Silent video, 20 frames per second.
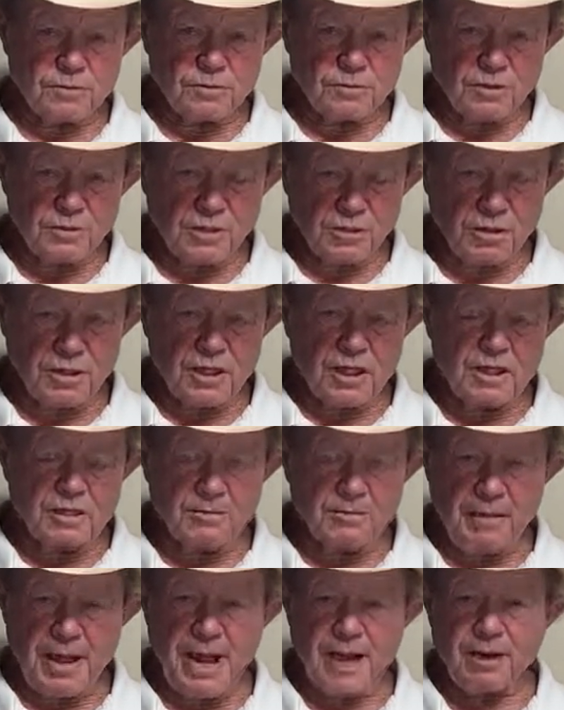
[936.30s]
Look in the
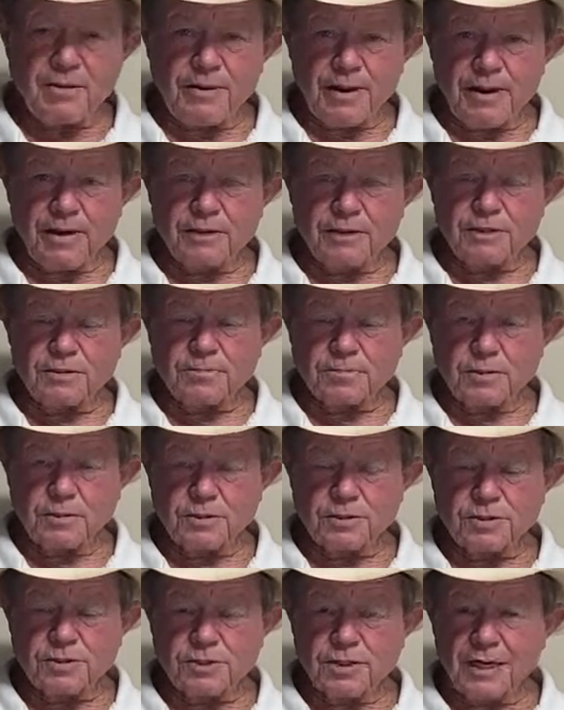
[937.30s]
background of this
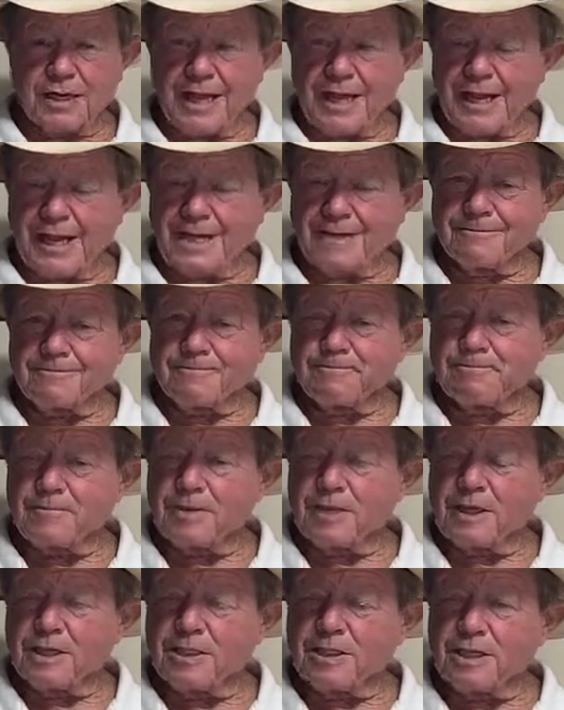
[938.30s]
person. And
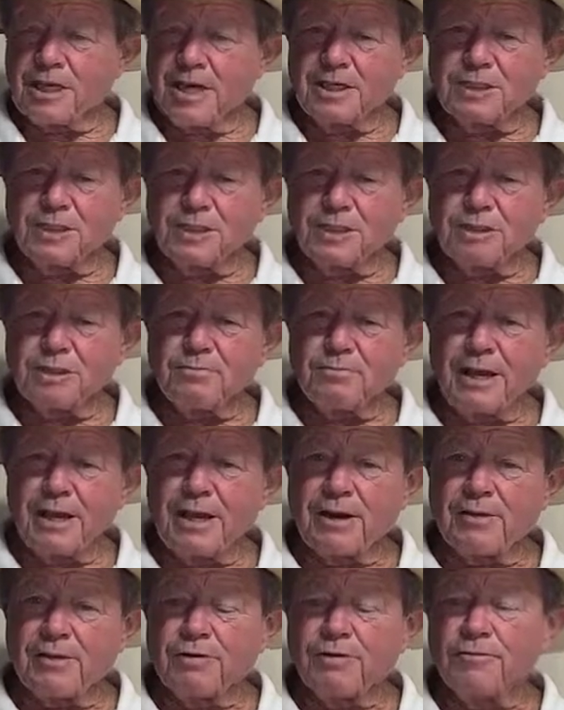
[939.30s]
it's not just a
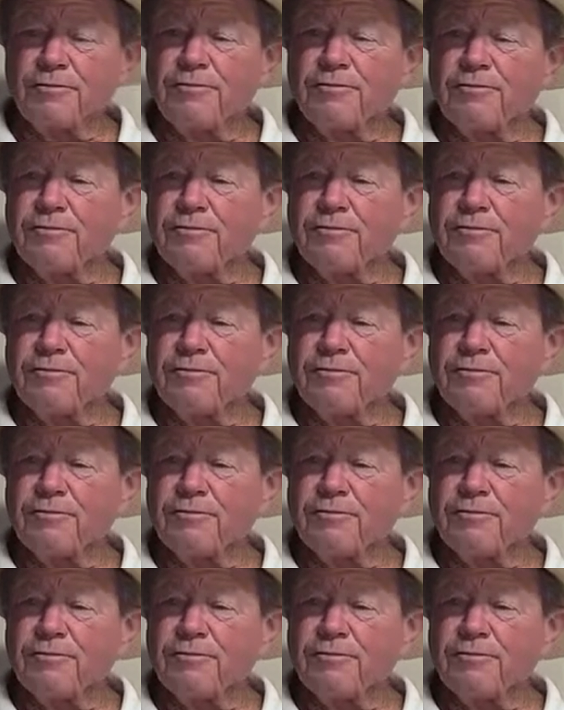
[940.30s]
matter of